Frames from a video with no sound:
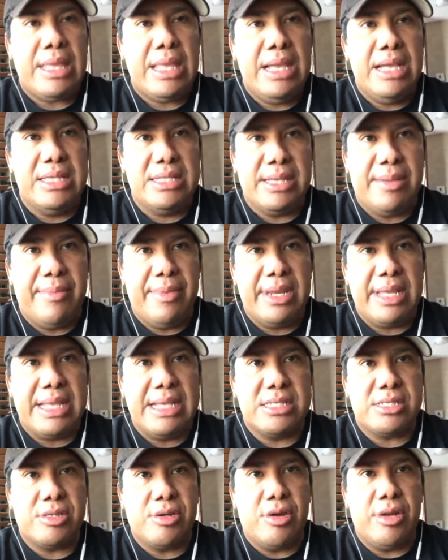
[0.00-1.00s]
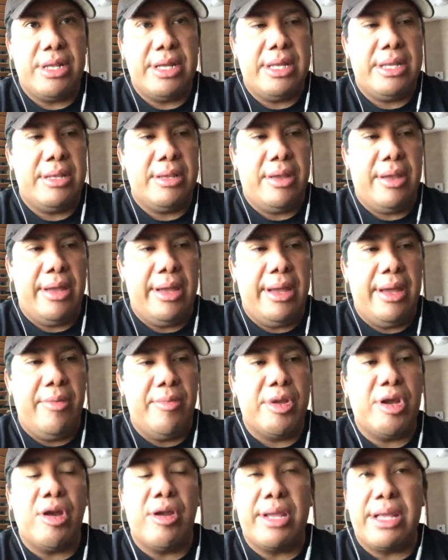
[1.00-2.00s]
as I'm going to get started
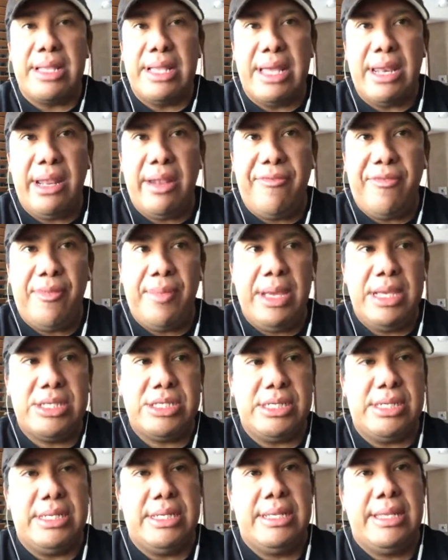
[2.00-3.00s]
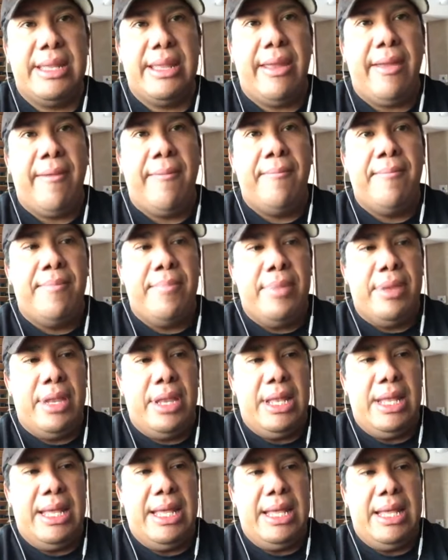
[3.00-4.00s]
regarding a lot of information.
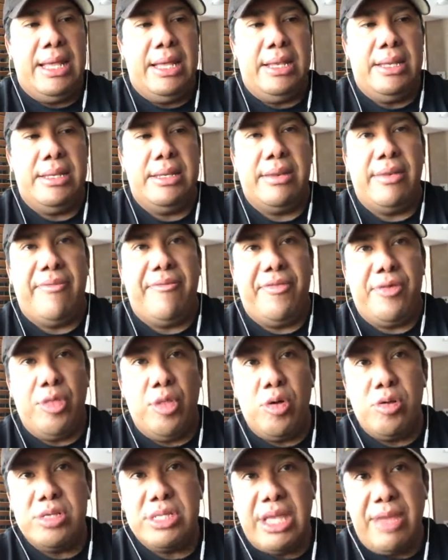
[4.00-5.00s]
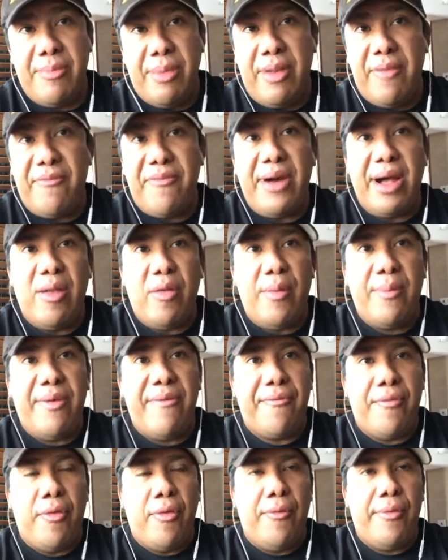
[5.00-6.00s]
And for those that have been following me
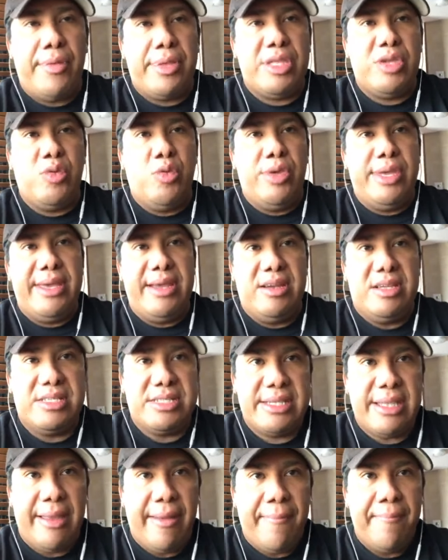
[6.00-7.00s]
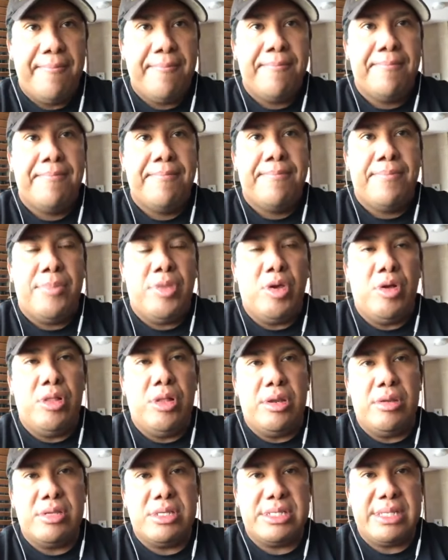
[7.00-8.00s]
for over 2 years,
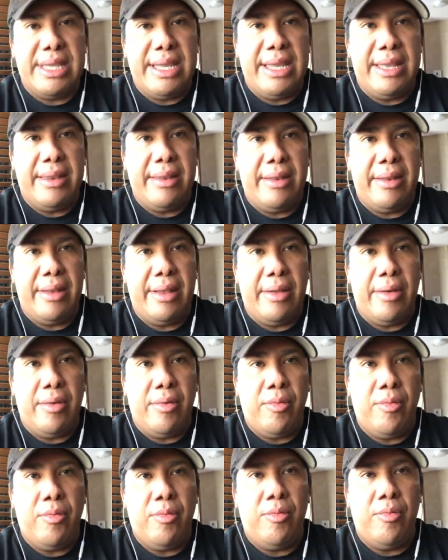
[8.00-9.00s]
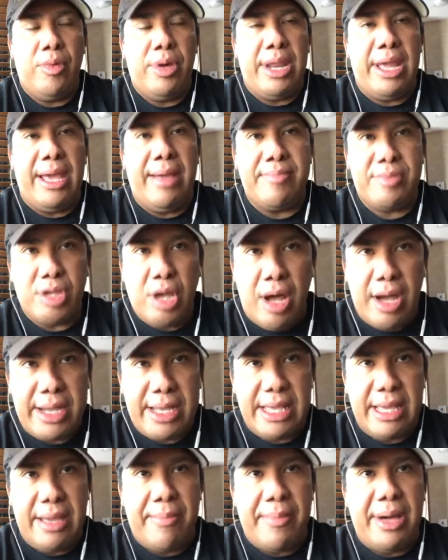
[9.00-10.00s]
you'll understand what I am
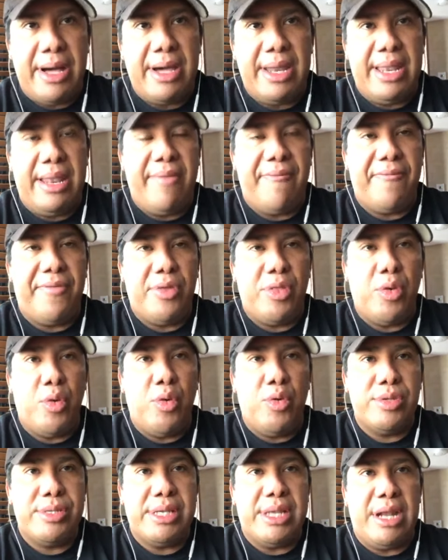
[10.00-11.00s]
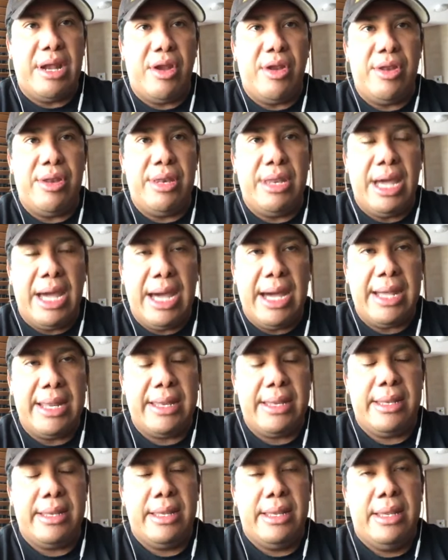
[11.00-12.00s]
talking about. And for those that are not
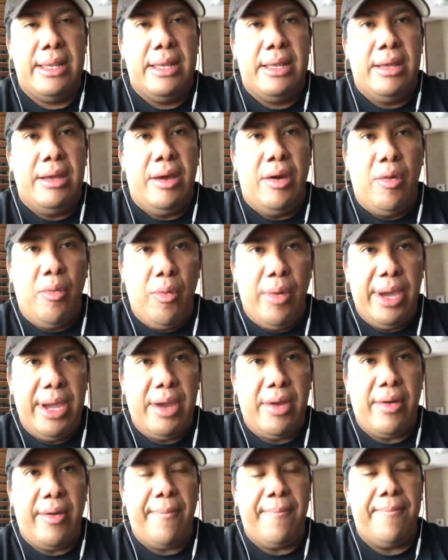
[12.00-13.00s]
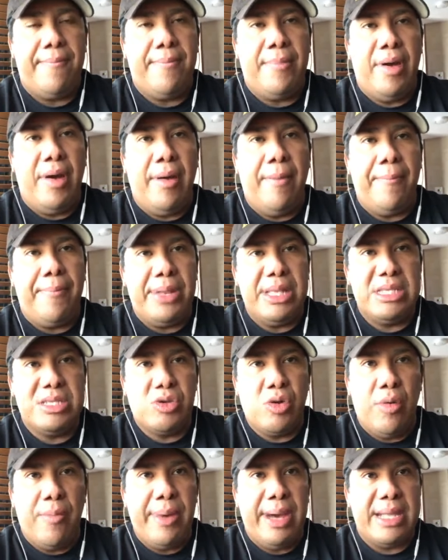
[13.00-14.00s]
aware, please
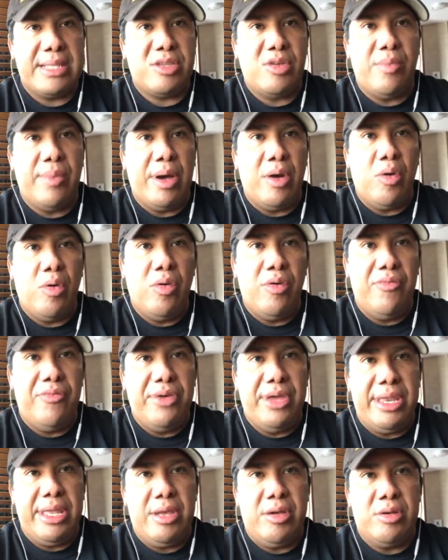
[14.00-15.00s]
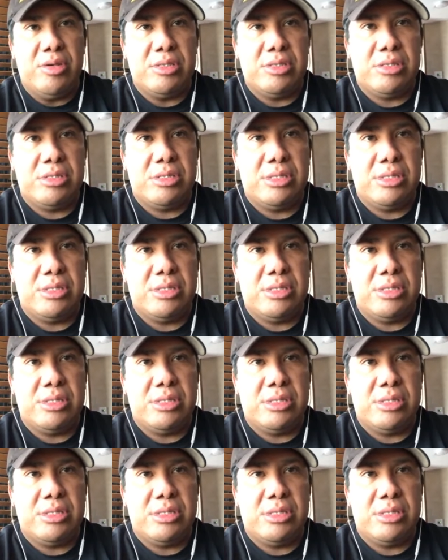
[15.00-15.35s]
go back to my old videos